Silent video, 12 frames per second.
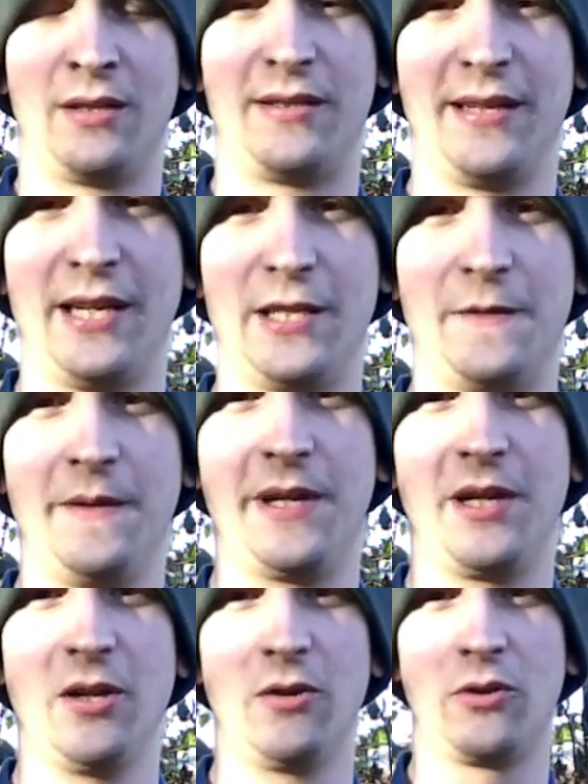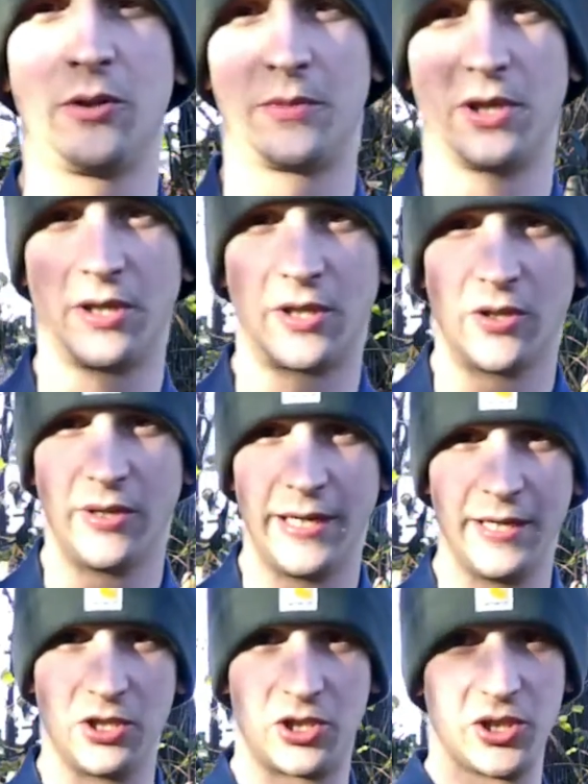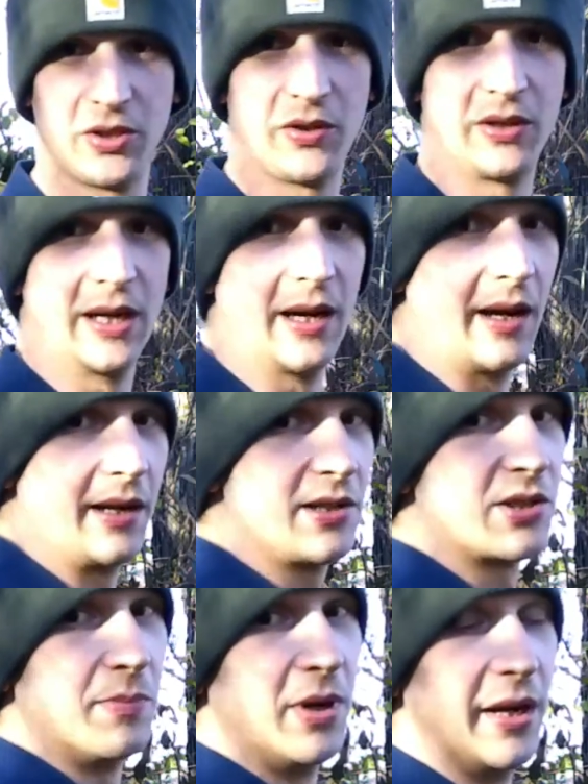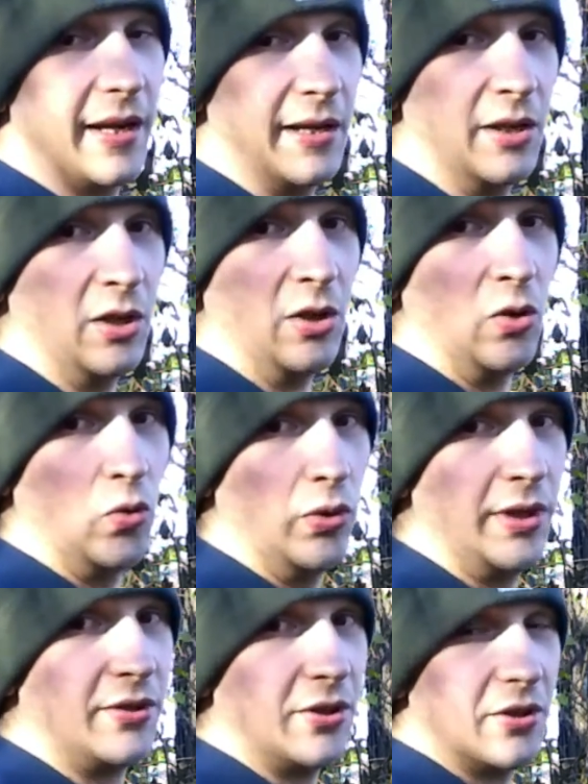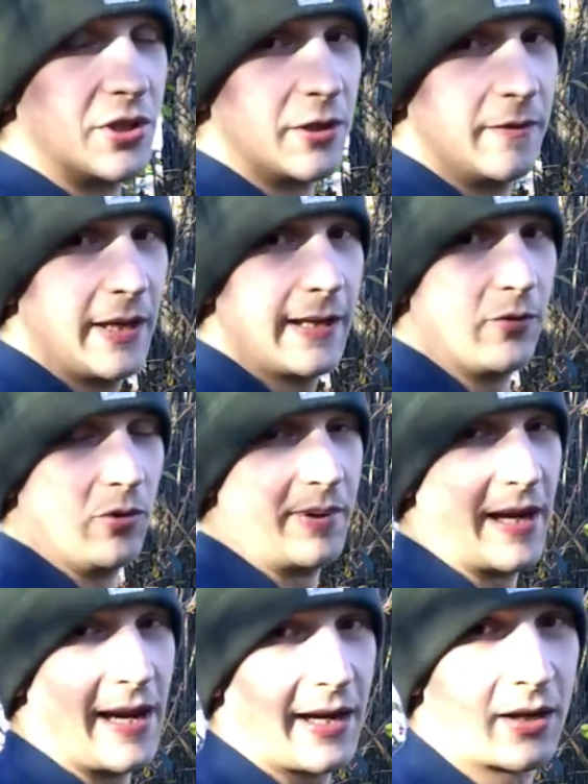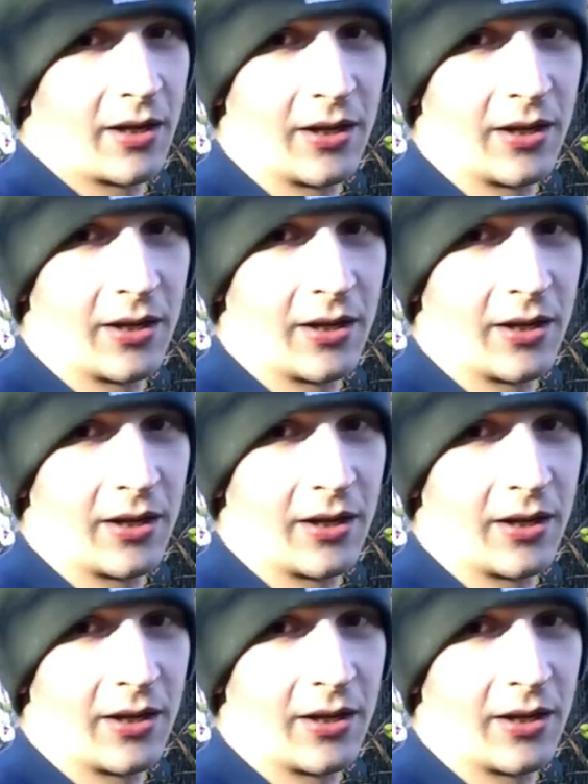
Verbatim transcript: Today's video, I'm going to go ahead and show you guys my winter survival pack.